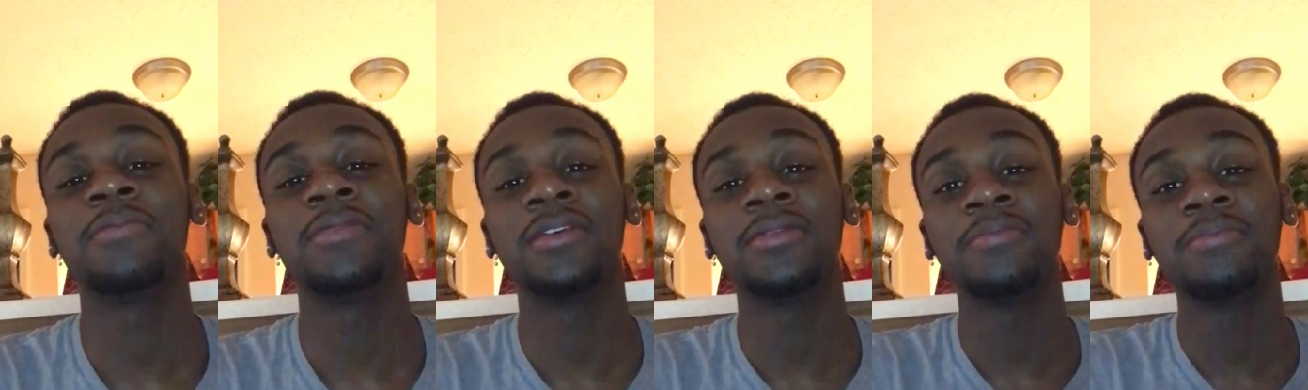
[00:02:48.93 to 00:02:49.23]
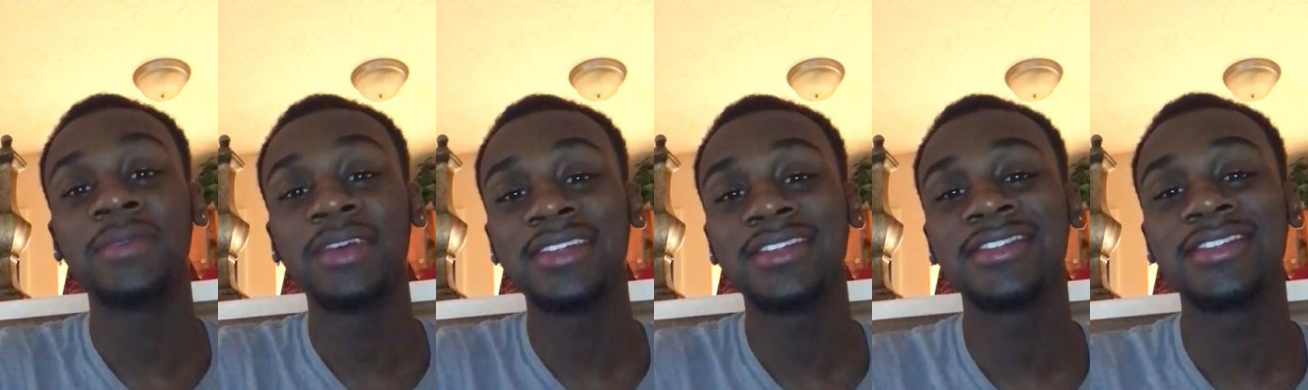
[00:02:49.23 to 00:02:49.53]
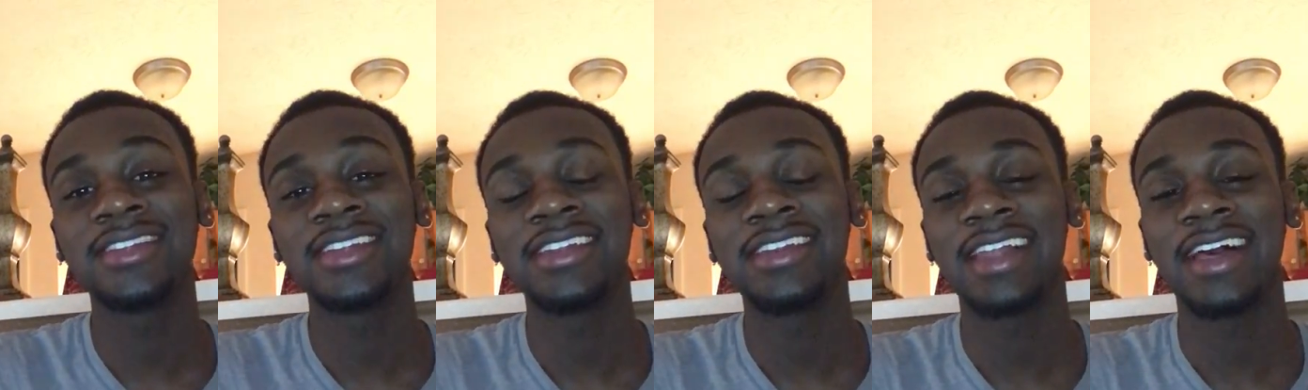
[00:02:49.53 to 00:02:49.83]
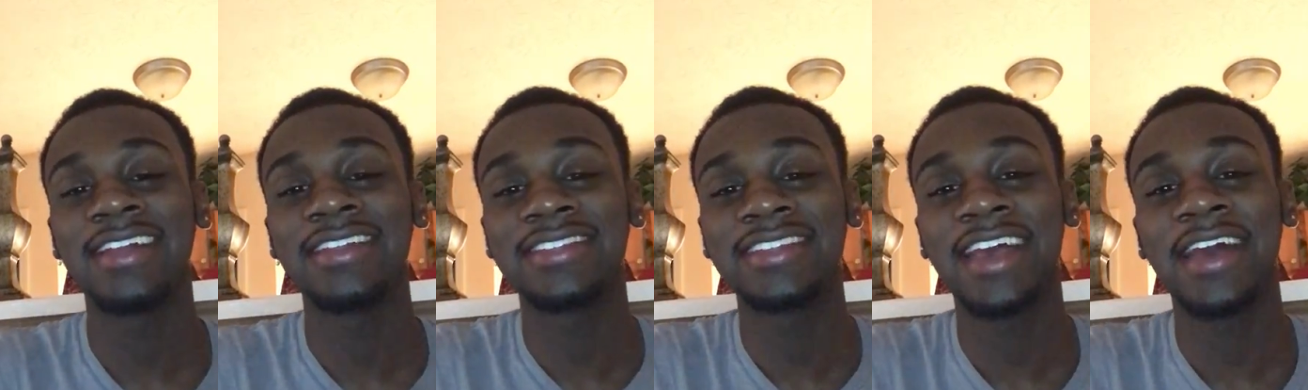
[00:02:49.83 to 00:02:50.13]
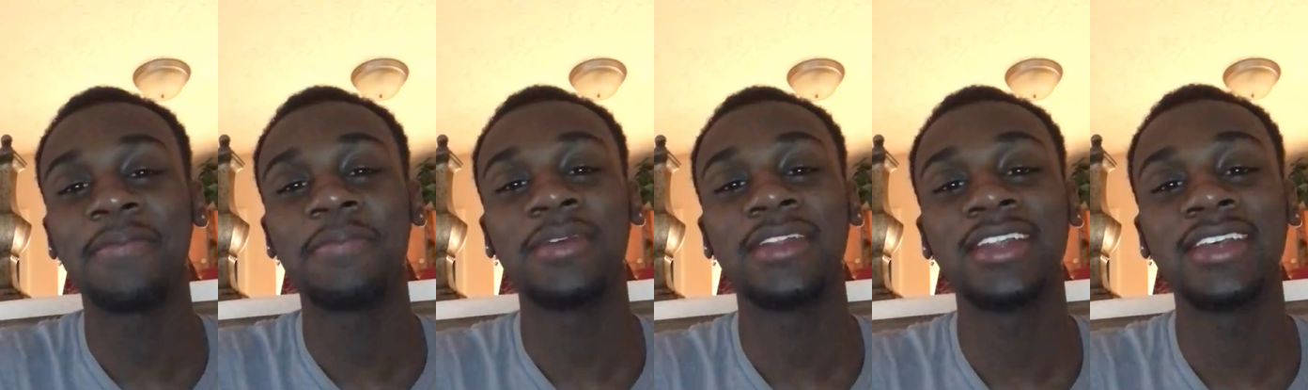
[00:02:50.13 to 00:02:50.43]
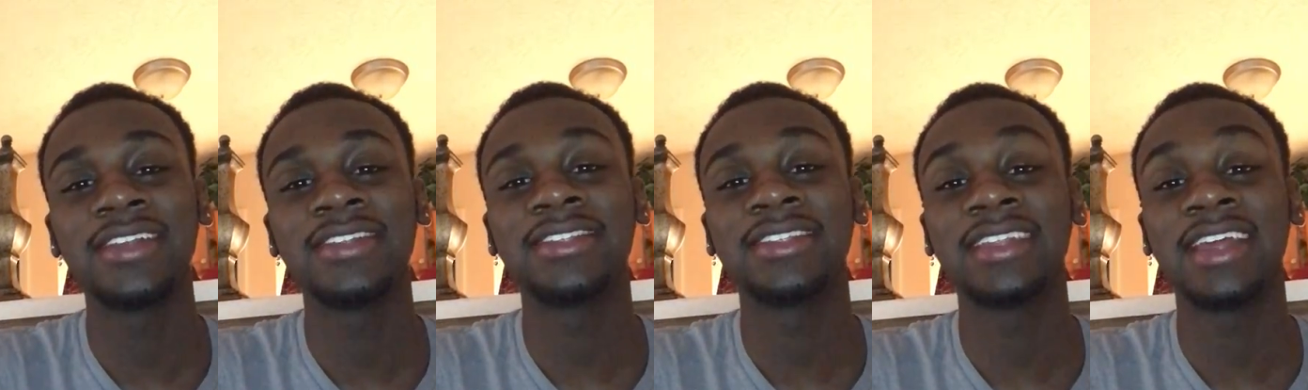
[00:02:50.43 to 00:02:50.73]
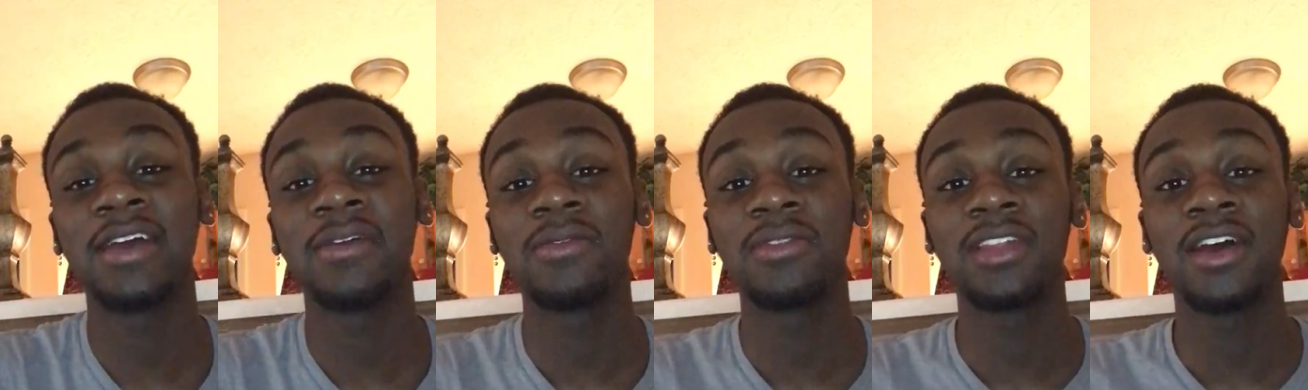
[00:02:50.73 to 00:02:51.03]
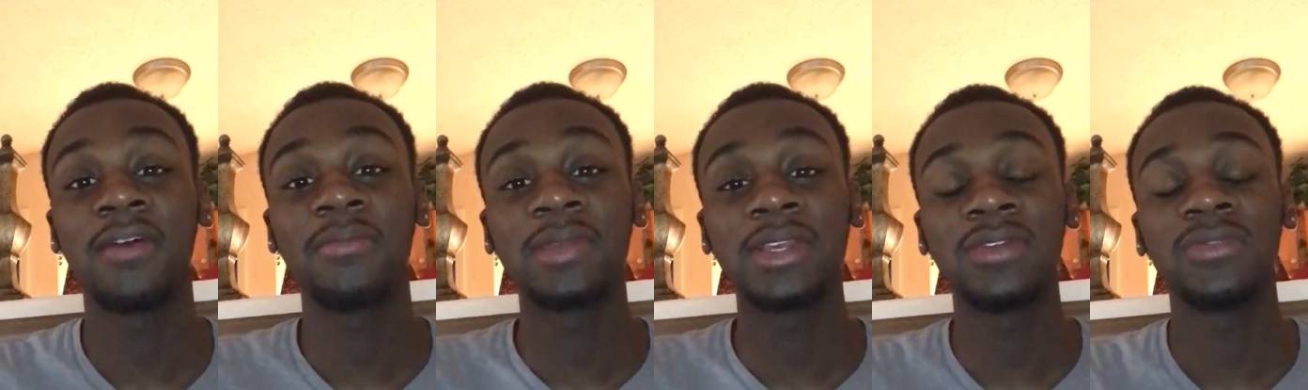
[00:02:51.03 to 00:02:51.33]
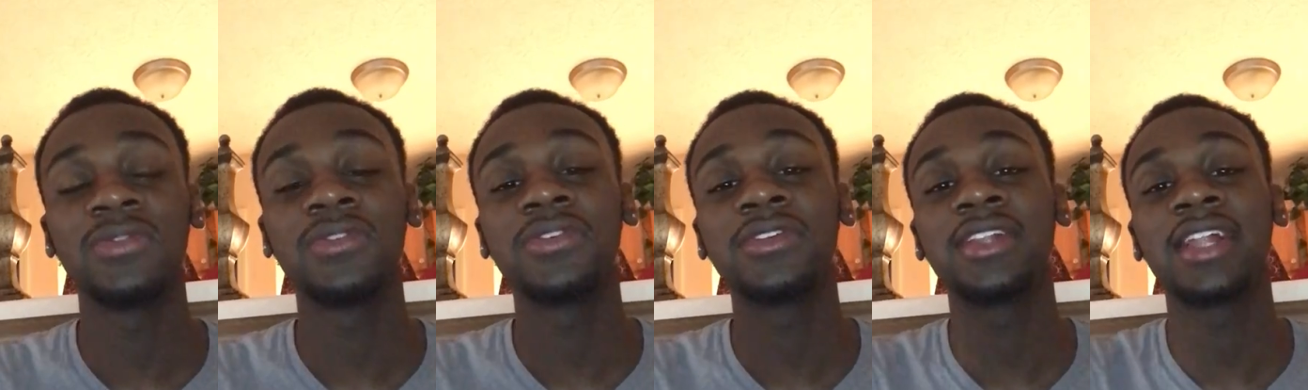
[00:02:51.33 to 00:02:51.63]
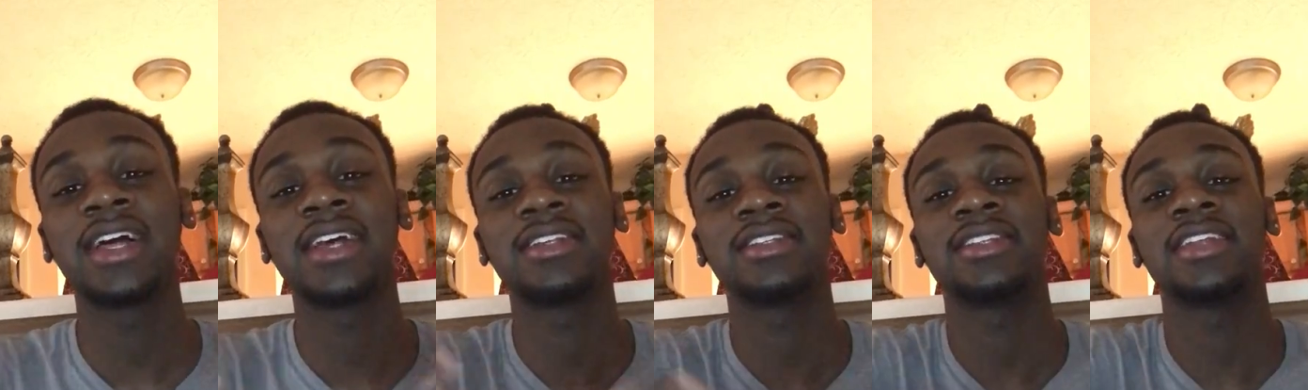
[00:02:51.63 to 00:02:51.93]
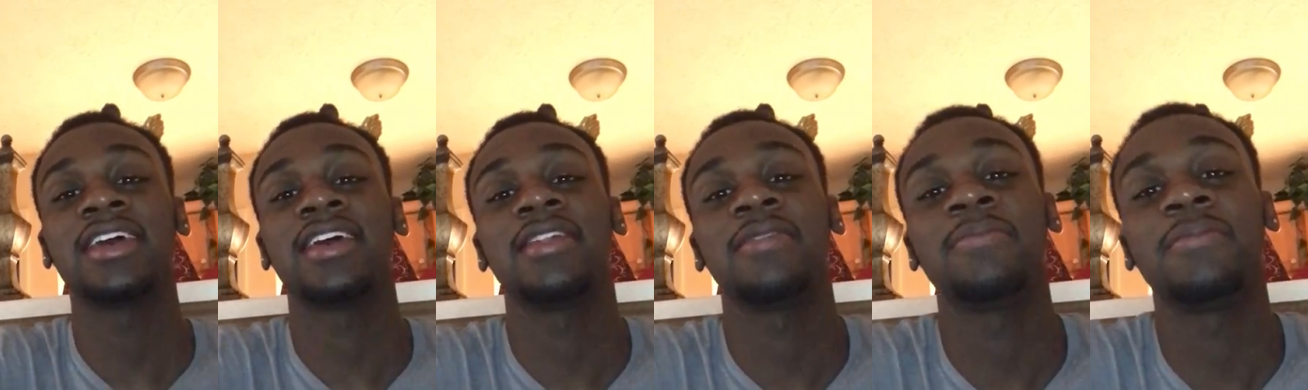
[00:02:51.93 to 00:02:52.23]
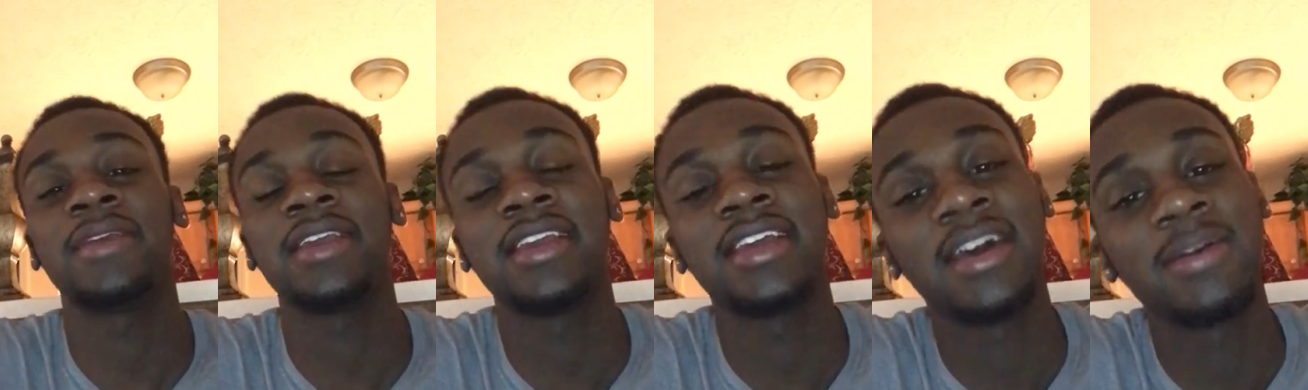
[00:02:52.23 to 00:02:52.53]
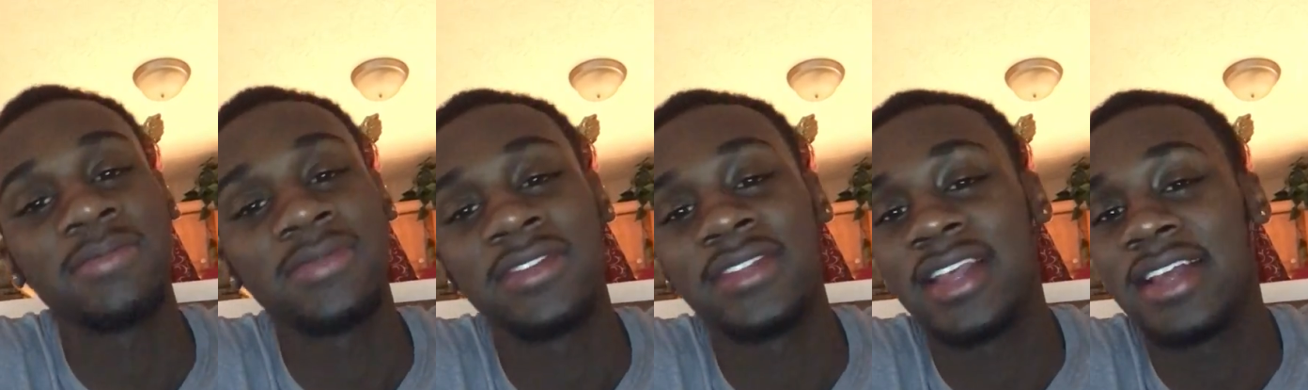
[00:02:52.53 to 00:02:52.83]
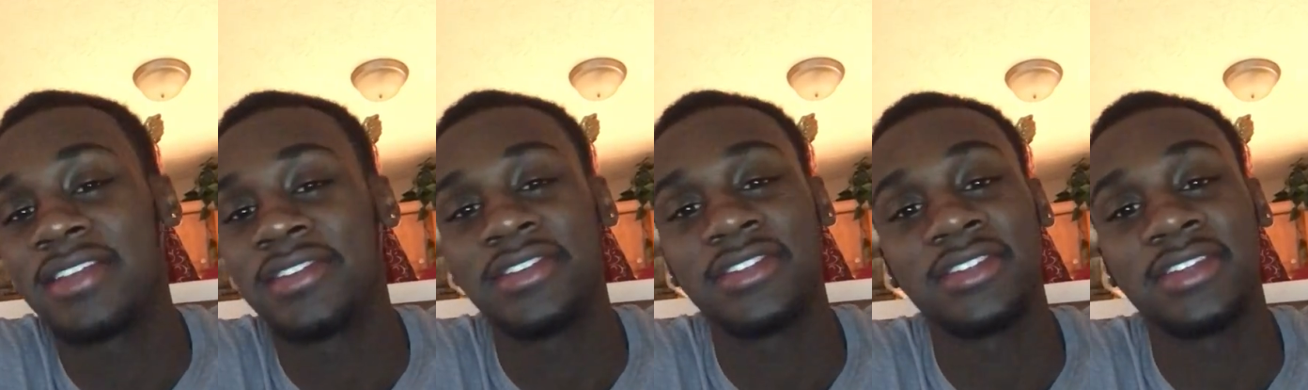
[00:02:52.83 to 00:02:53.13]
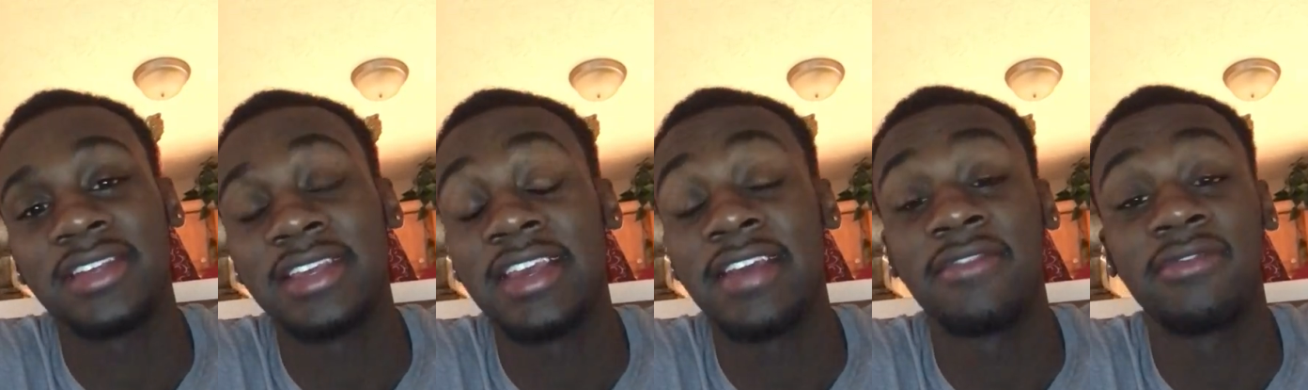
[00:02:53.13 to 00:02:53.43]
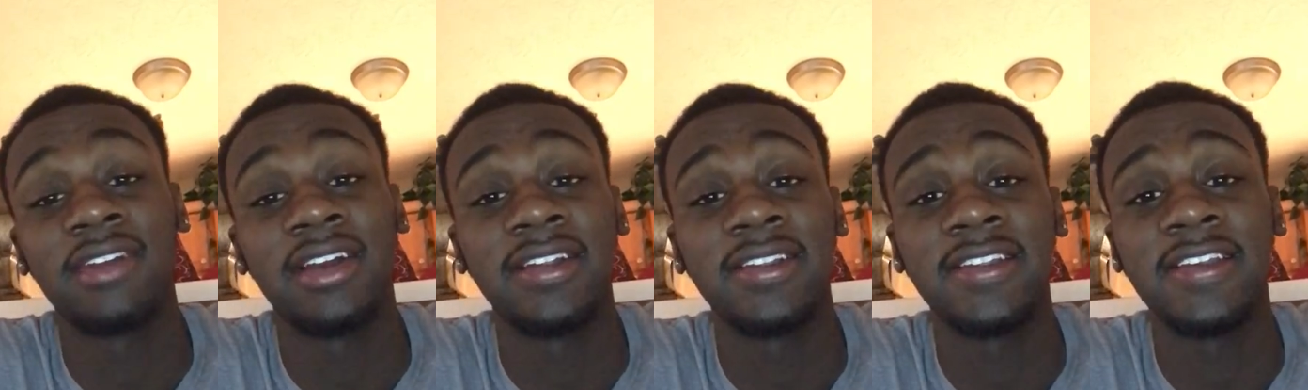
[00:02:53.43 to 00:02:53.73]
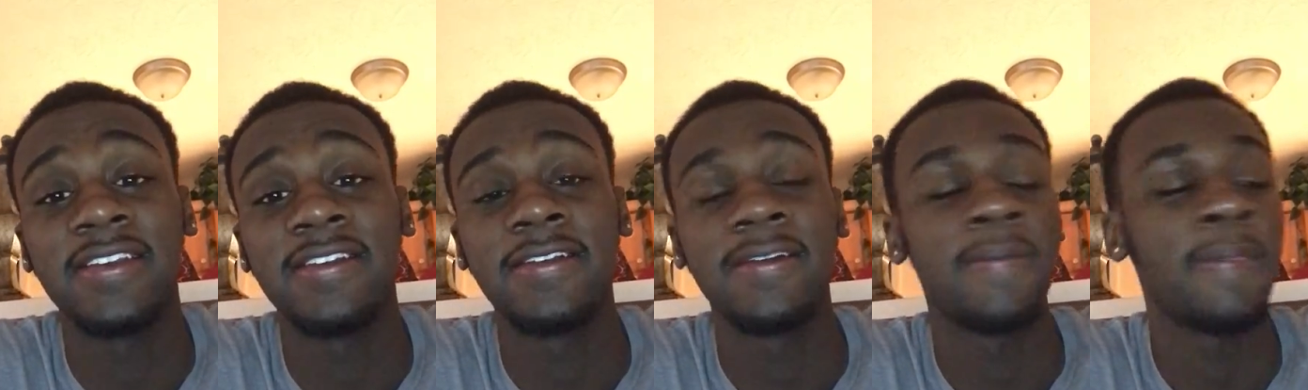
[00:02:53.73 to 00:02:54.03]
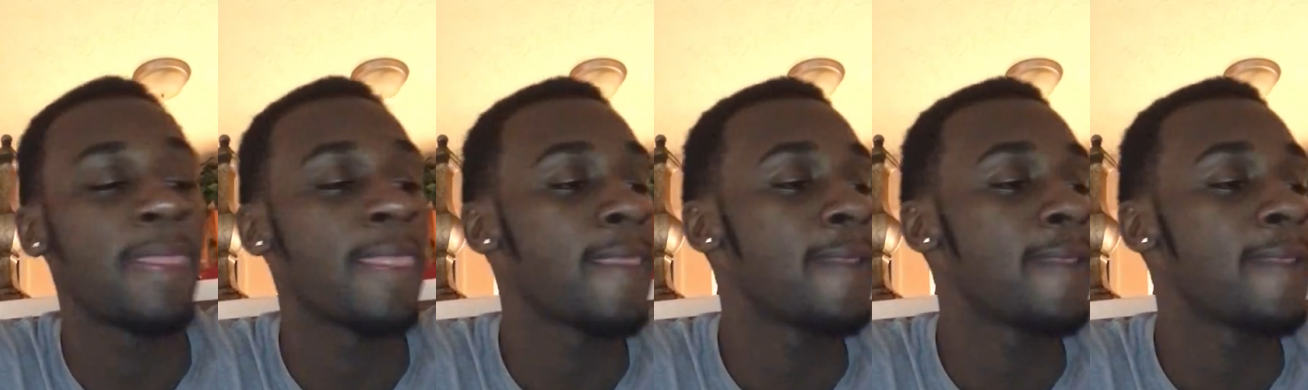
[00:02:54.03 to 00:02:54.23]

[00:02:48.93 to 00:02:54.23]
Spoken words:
but mentally like tapping into that without me realizing that, man, that's just a gift right there.